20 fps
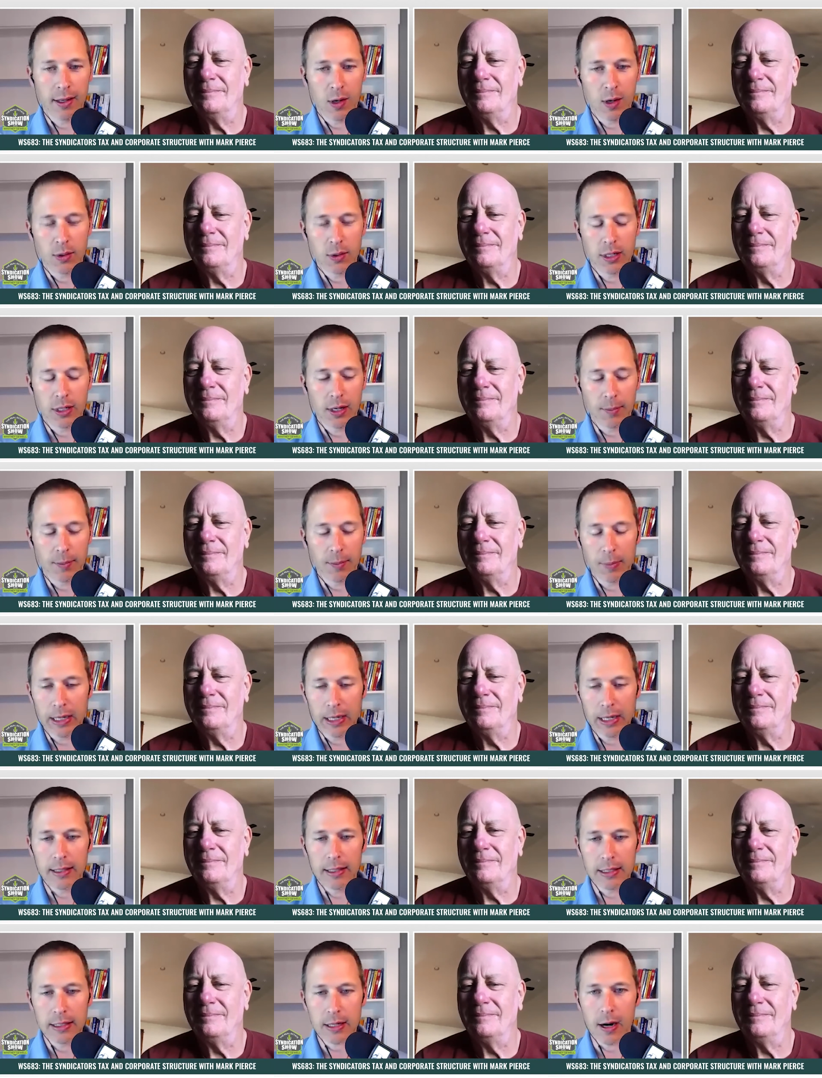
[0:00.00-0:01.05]
Speaker 1: during many of
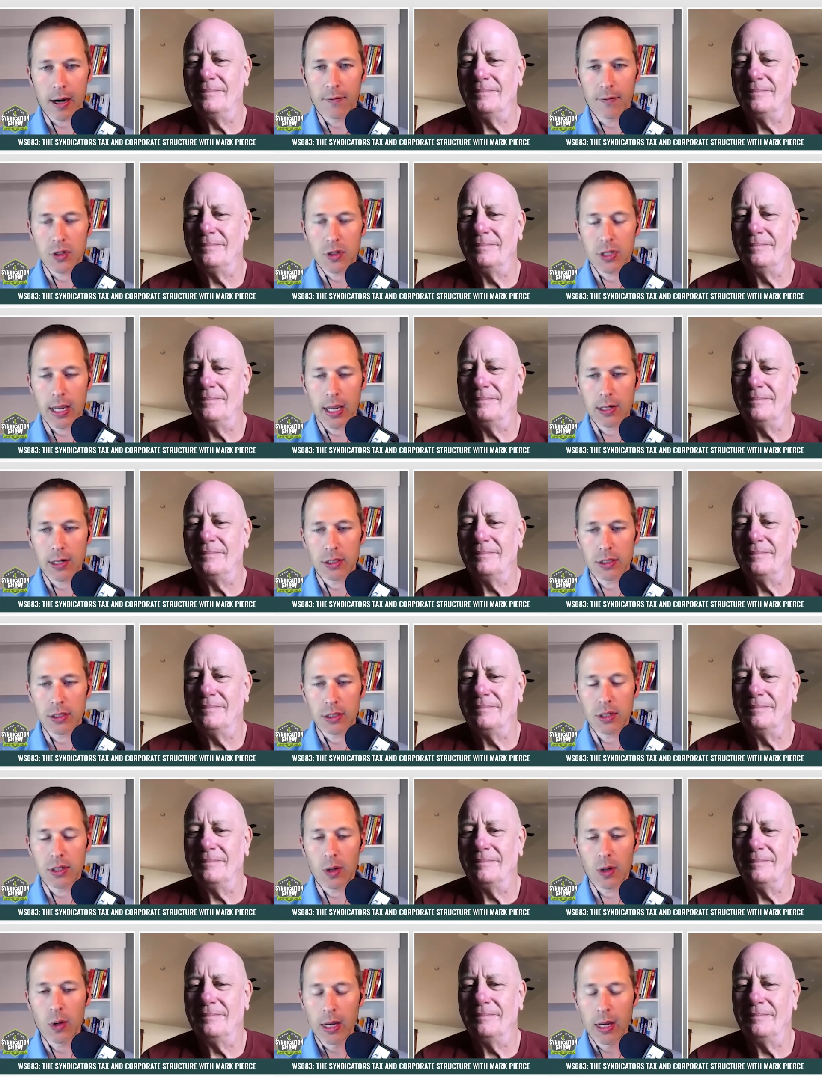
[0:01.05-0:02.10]
these conversations
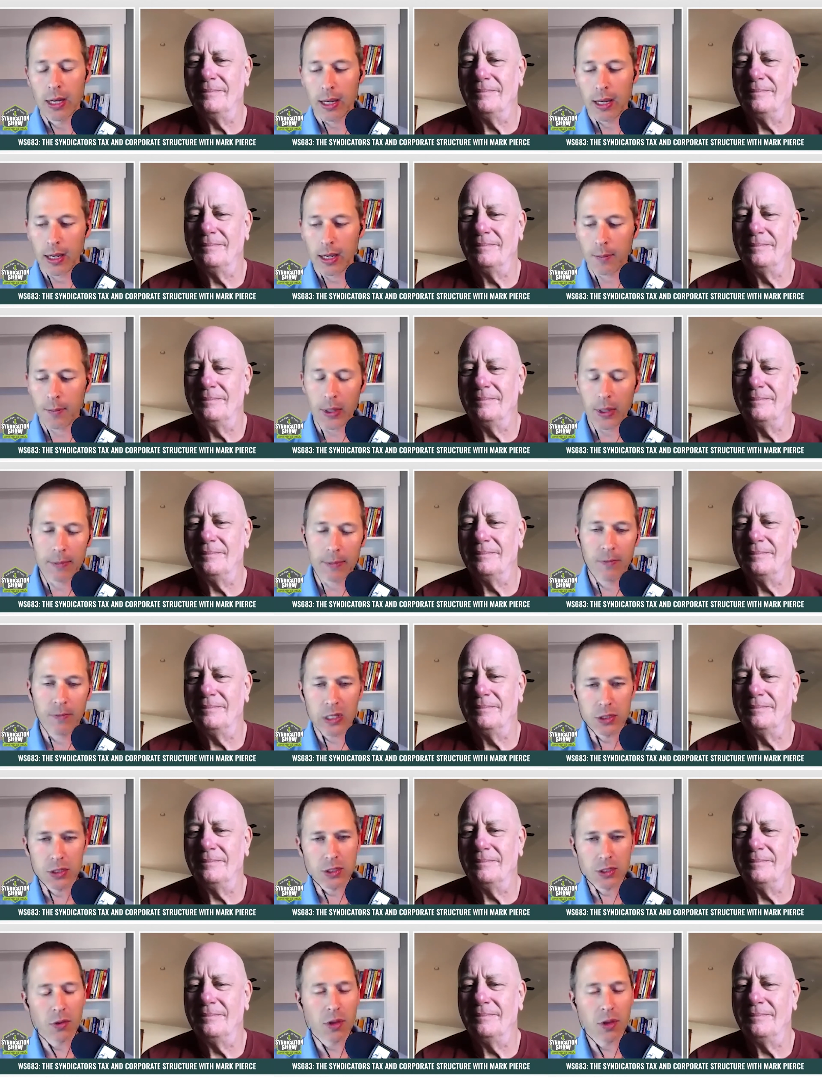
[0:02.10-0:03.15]
so uh, but just
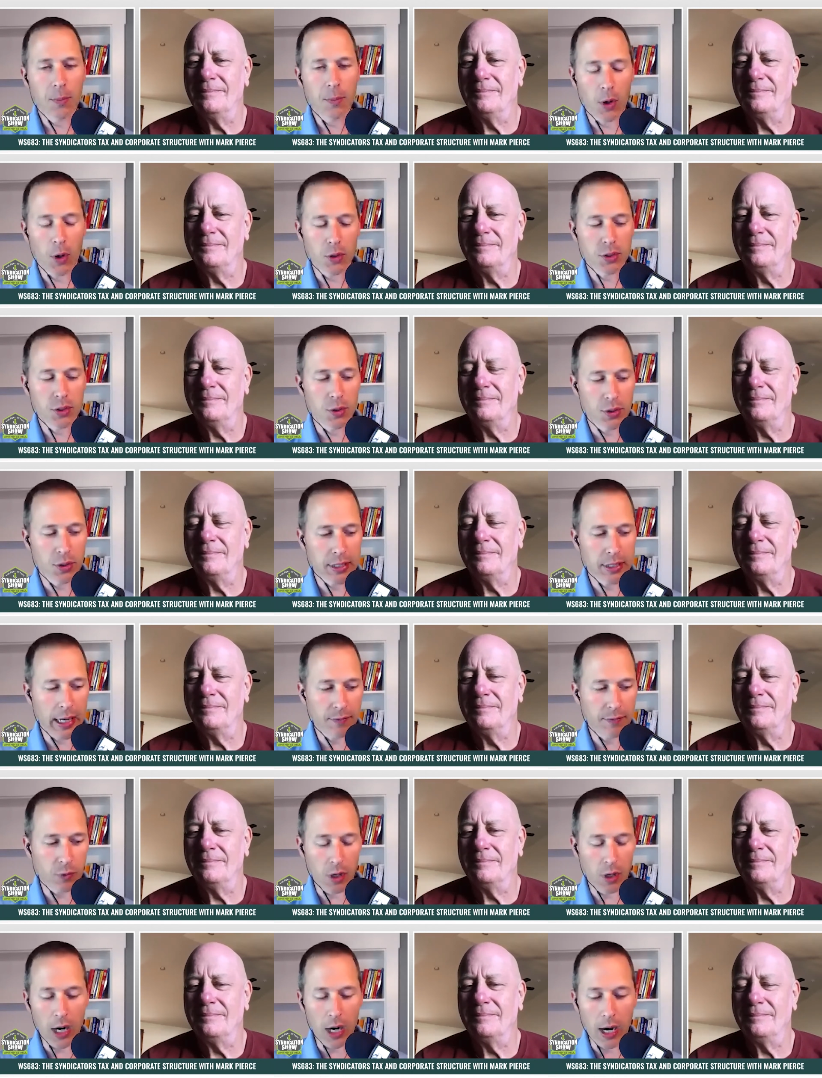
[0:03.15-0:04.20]
on the personal side for
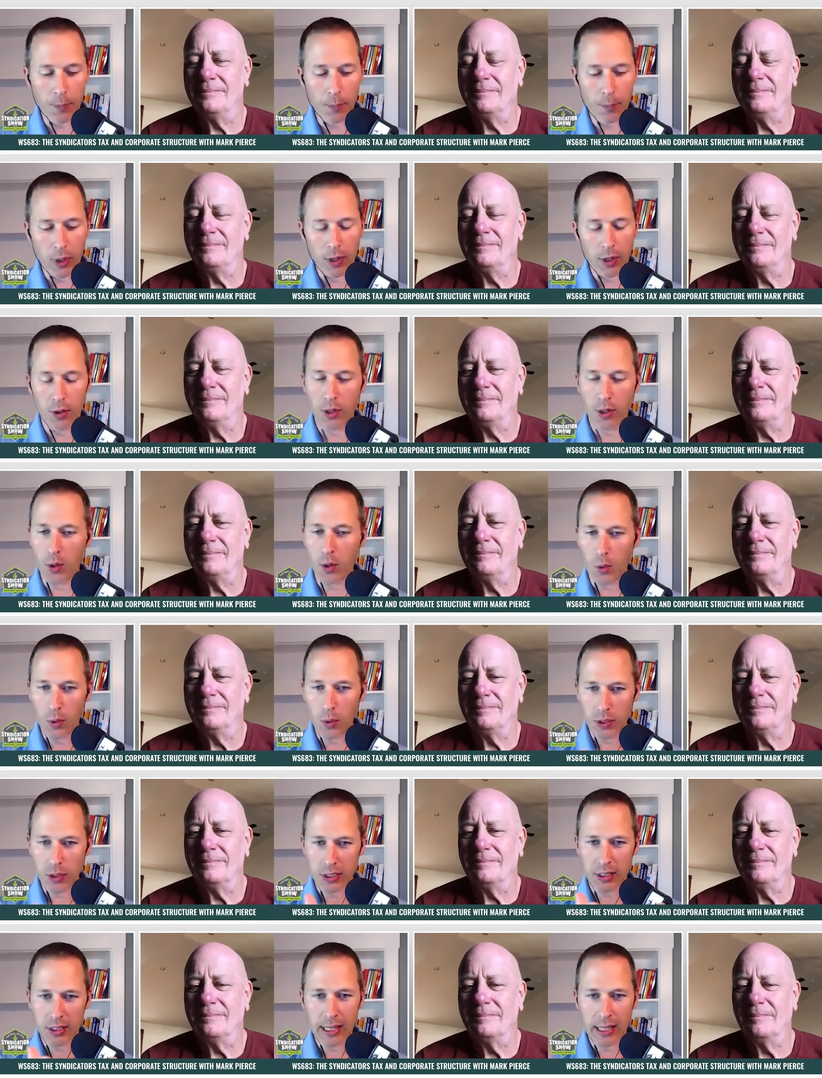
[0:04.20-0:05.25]
an operator you know
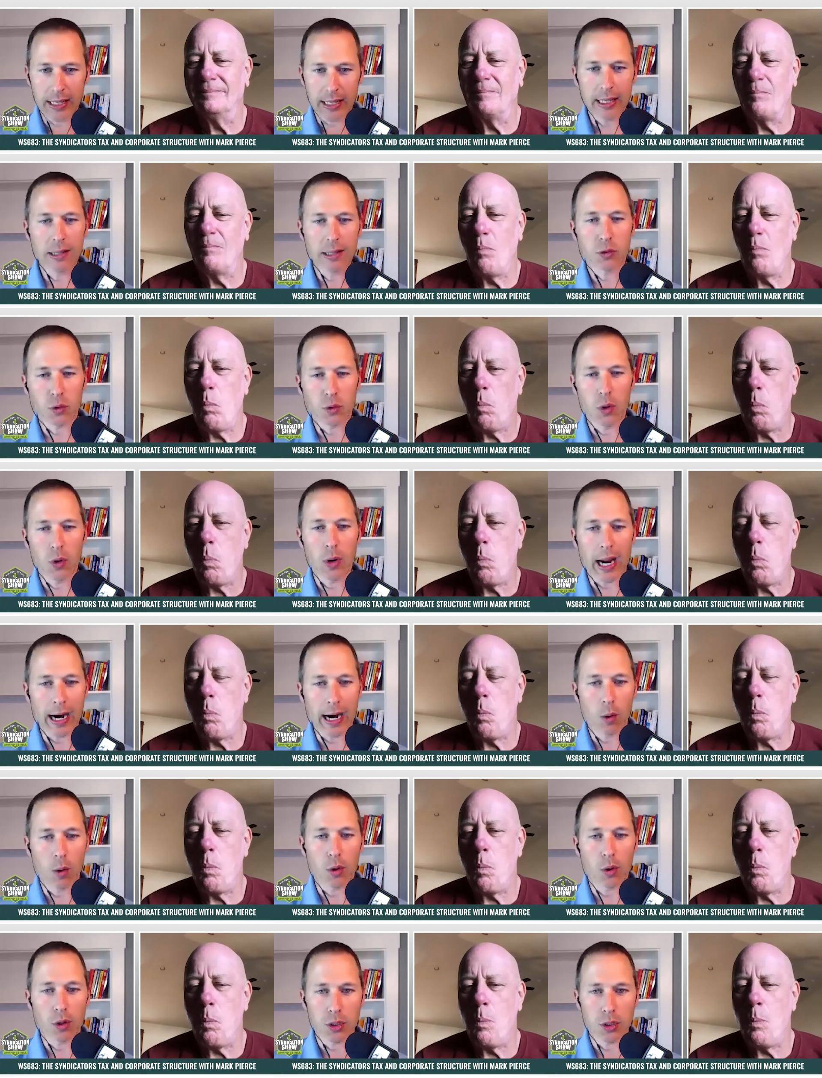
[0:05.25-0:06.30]
just thinking through
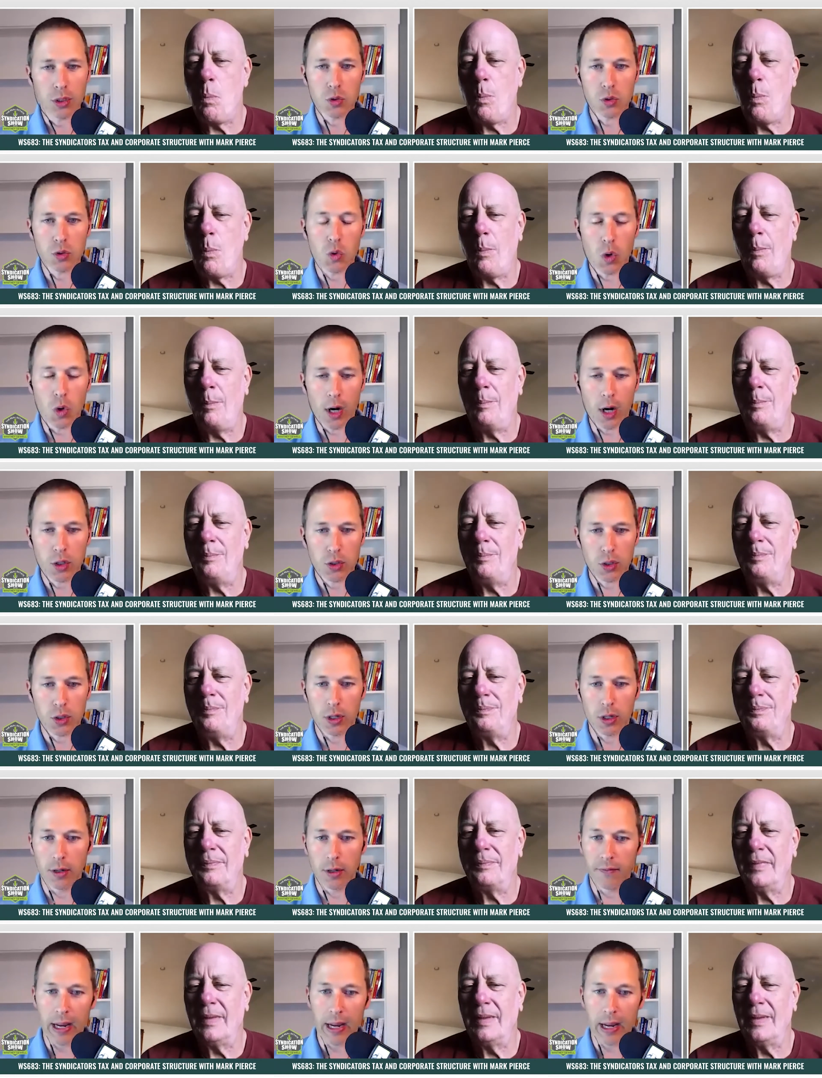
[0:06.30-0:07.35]
our structure
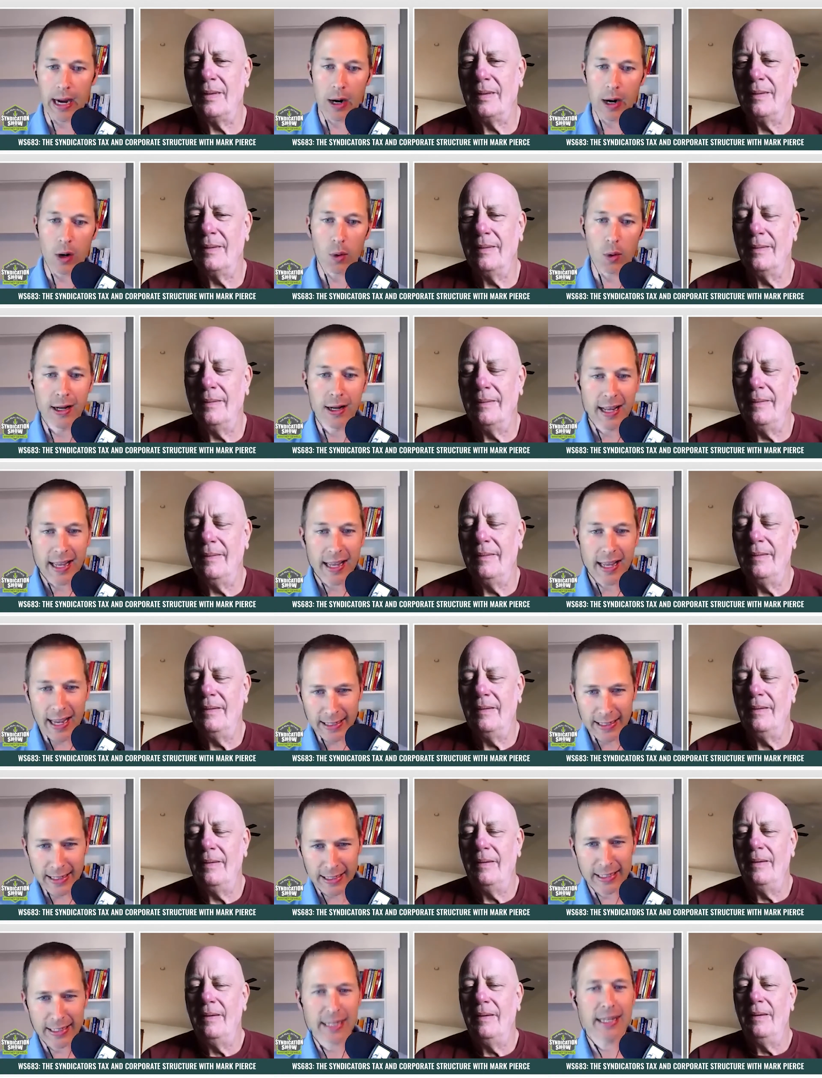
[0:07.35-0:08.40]
of our
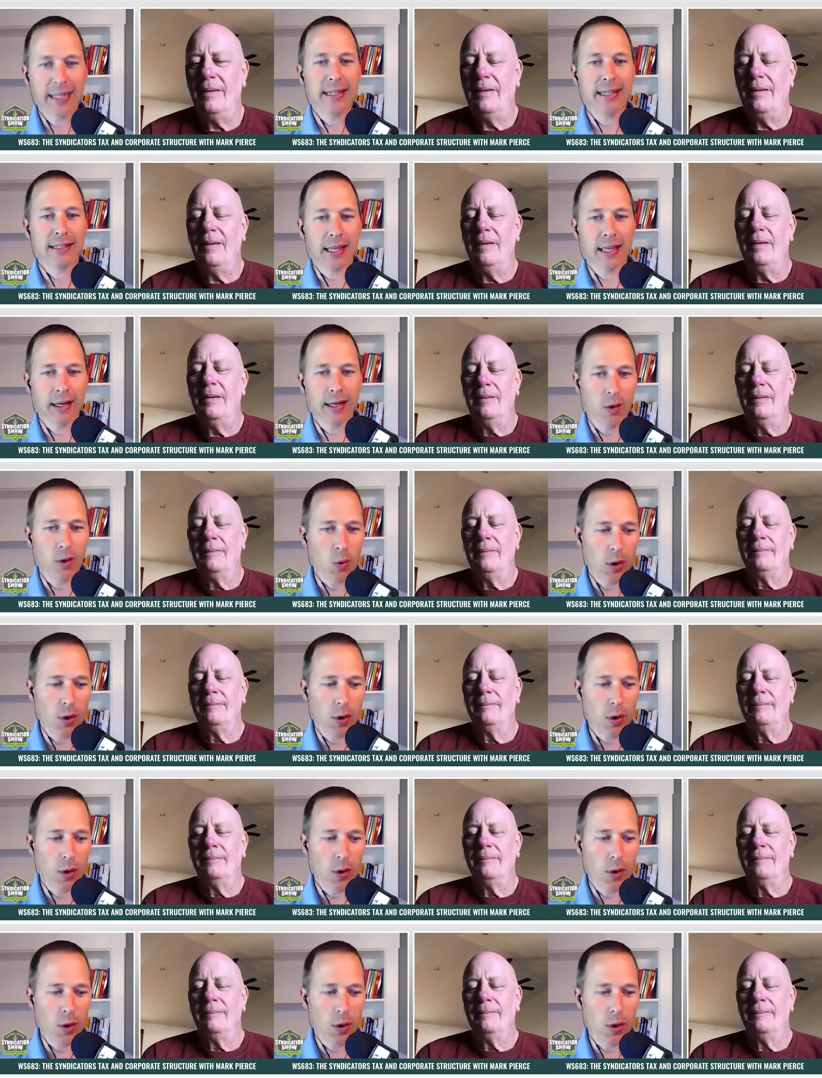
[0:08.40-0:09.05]
entities and whether we